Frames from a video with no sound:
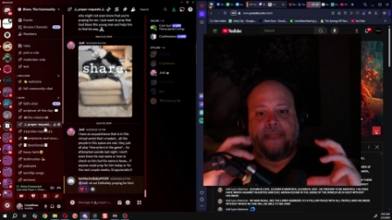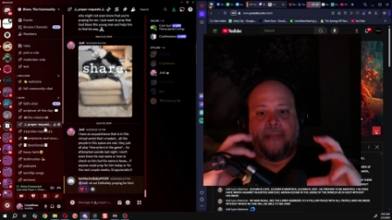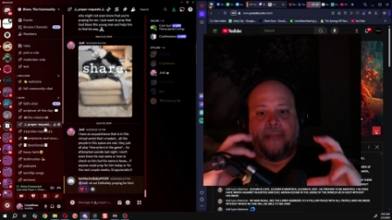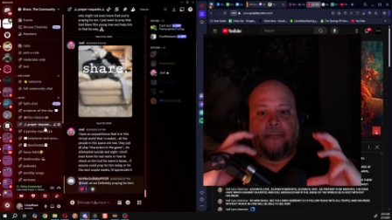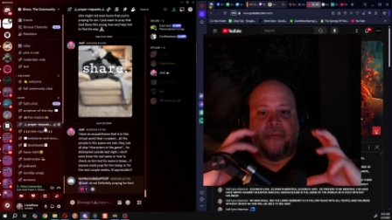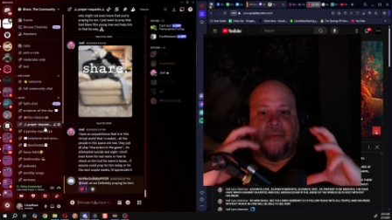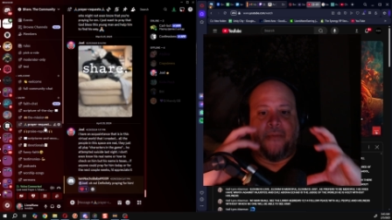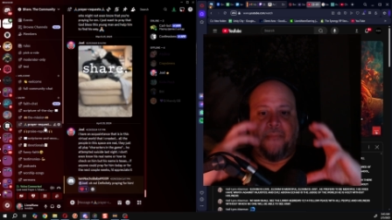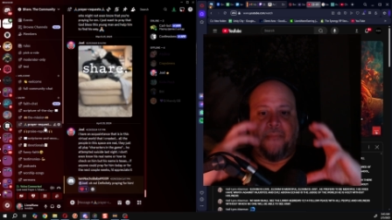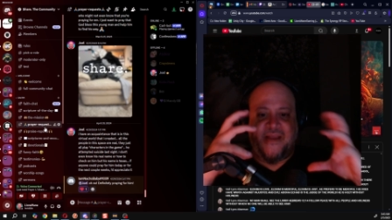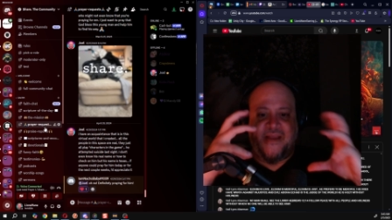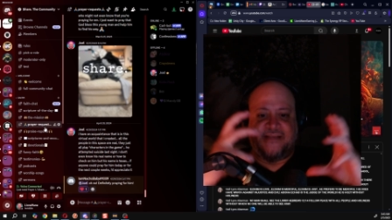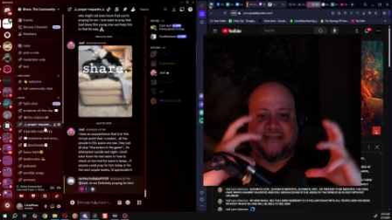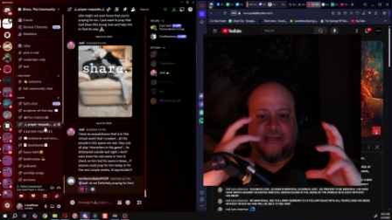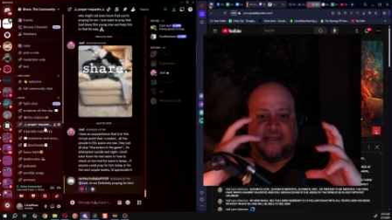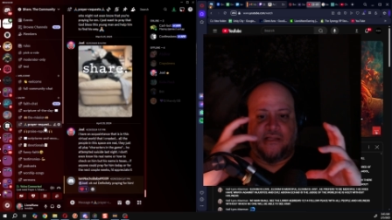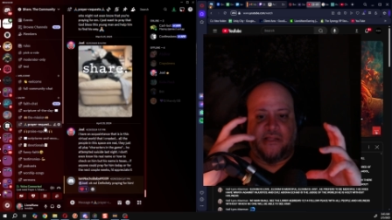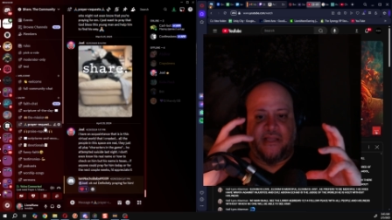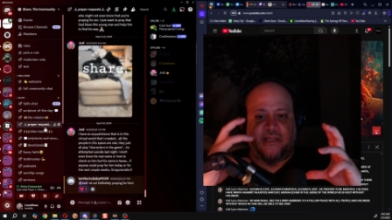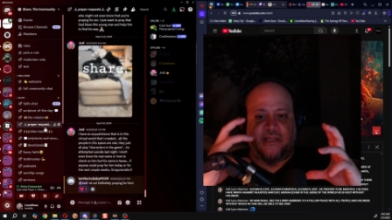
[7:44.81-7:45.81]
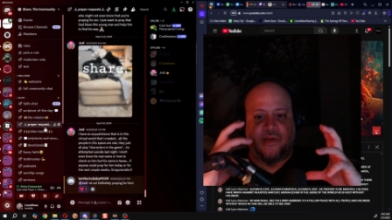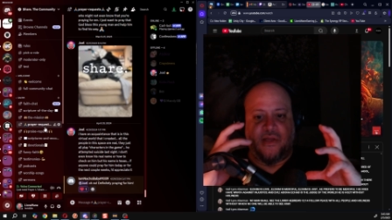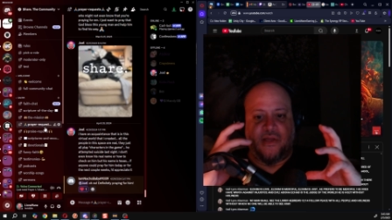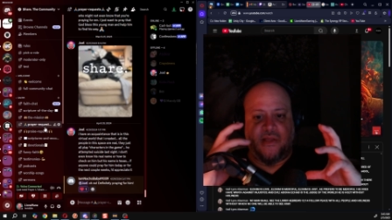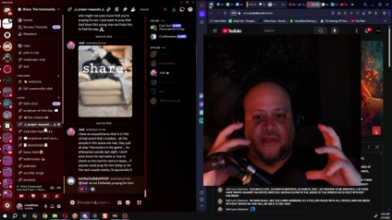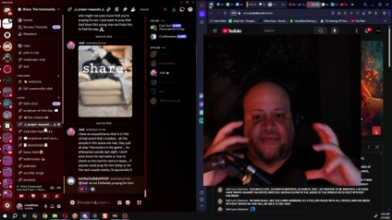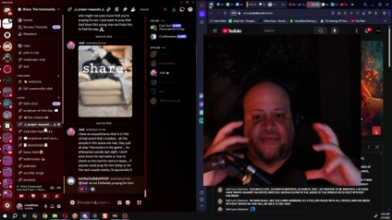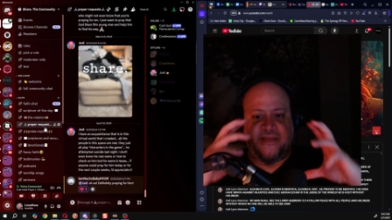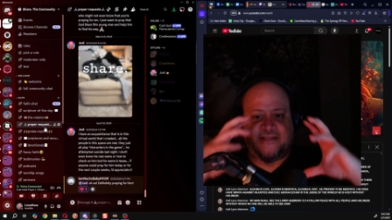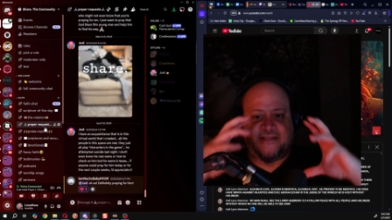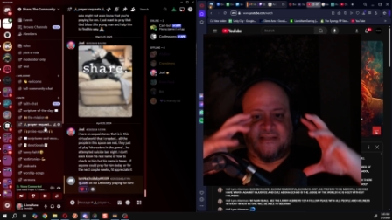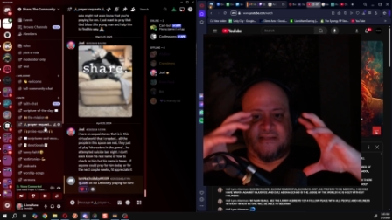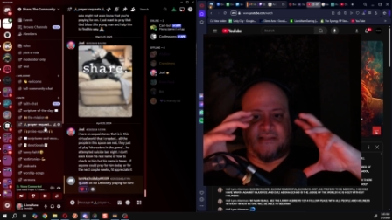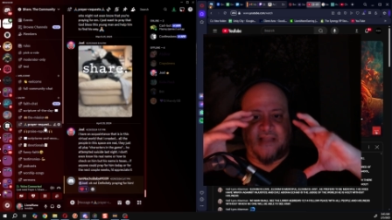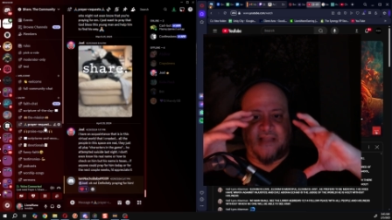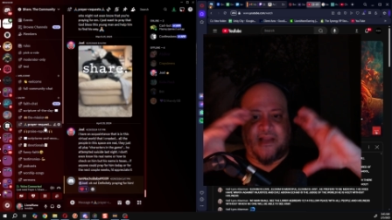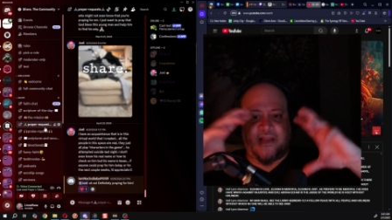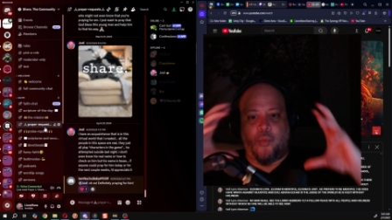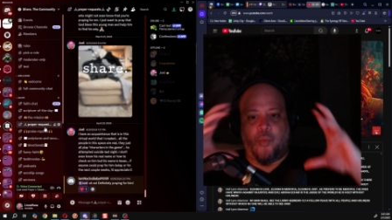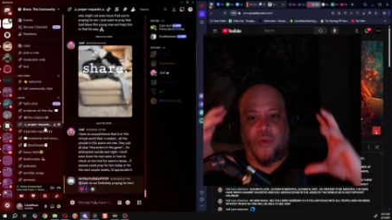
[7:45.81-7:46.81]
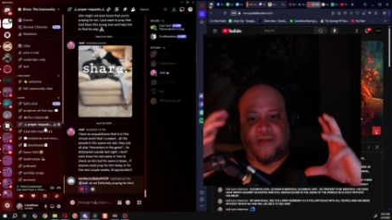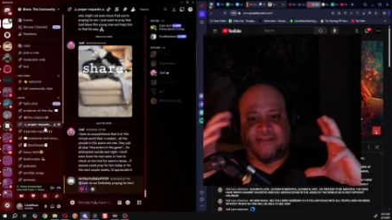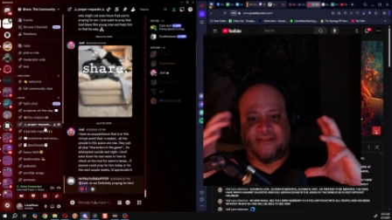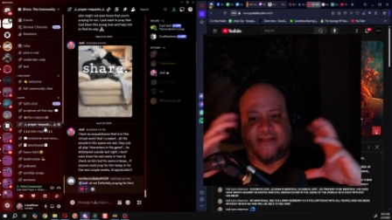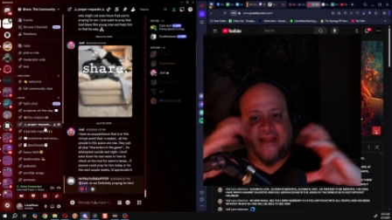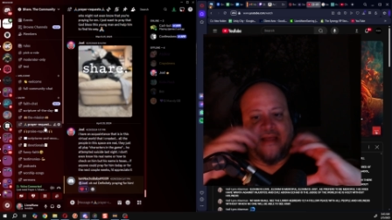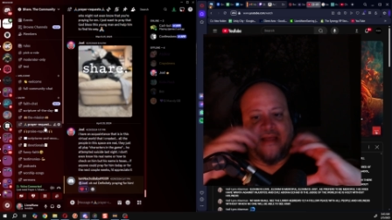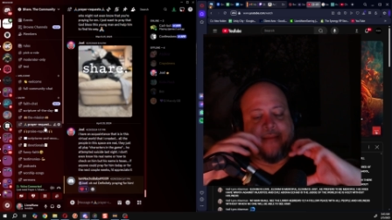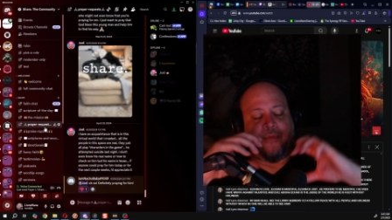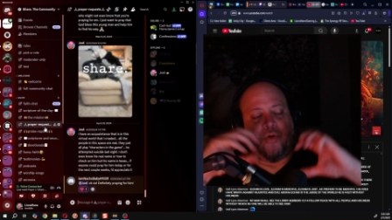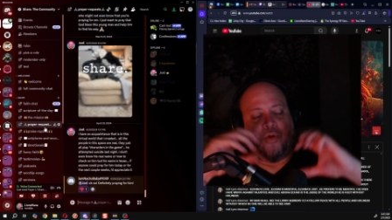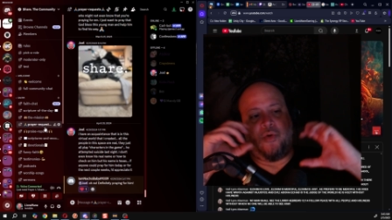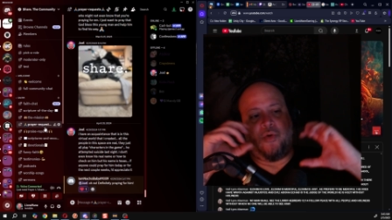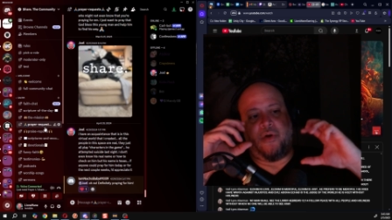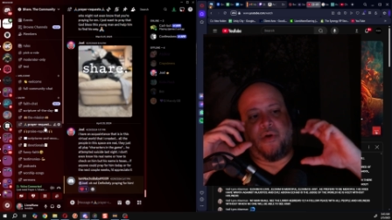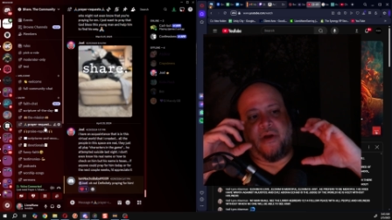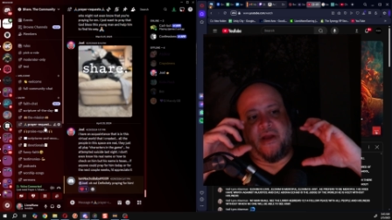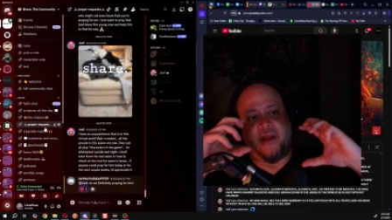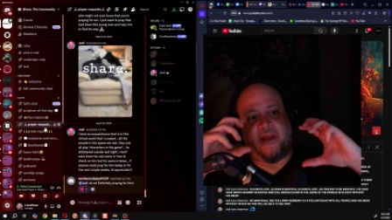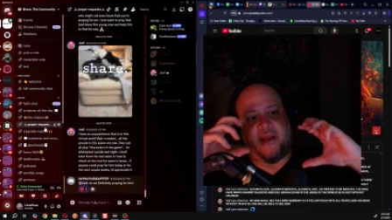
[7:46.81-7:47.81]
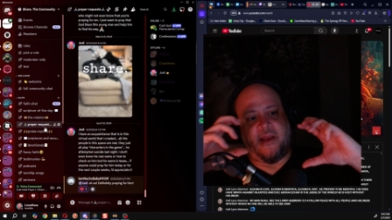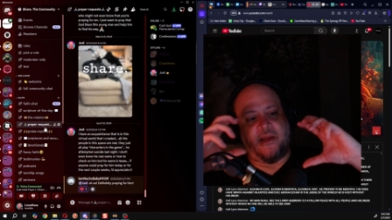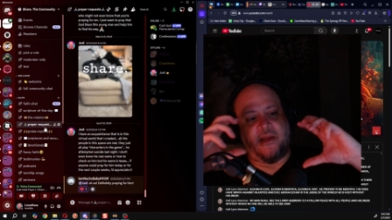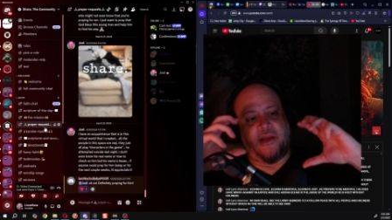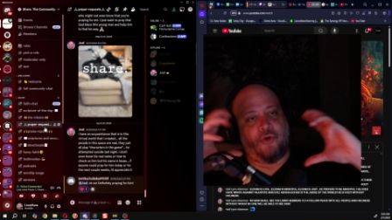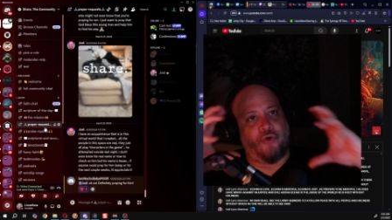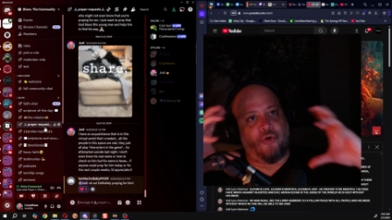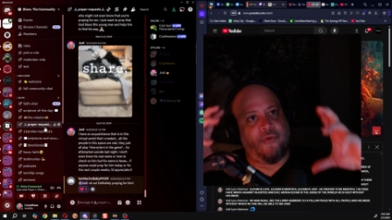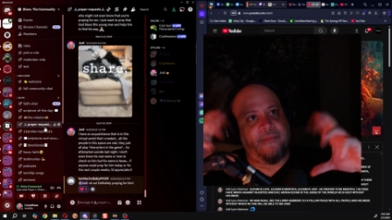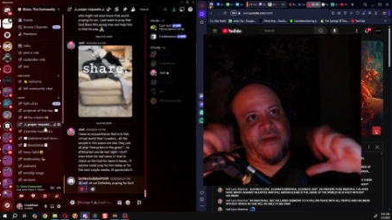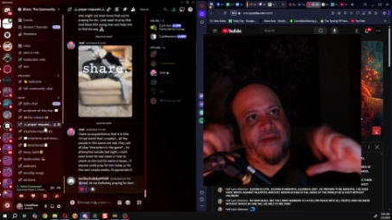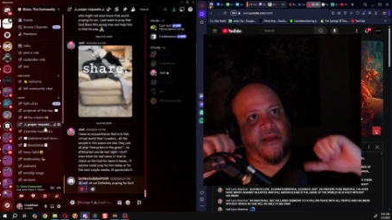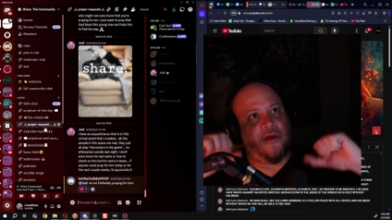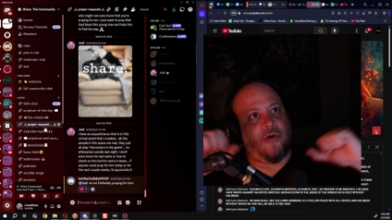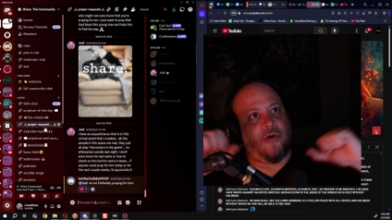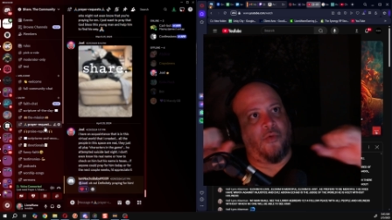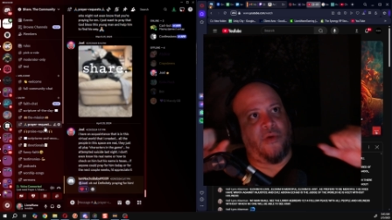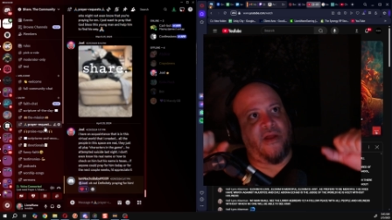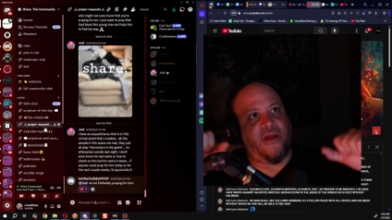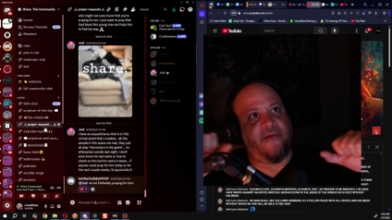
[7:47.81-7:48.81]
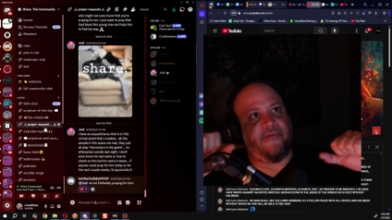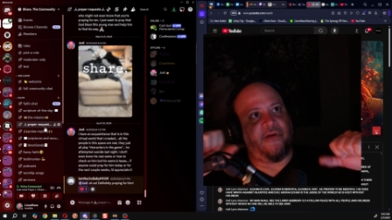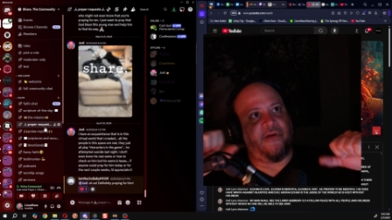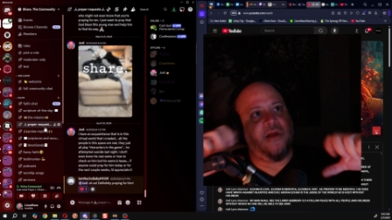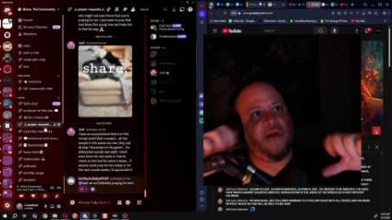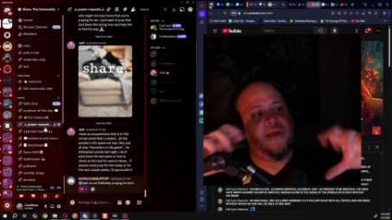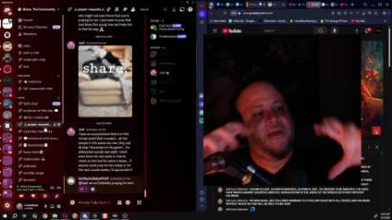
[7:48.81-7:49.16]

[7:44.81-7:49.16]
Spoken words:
But basically, this is like a WhatsApp or a GroupMe or whatever,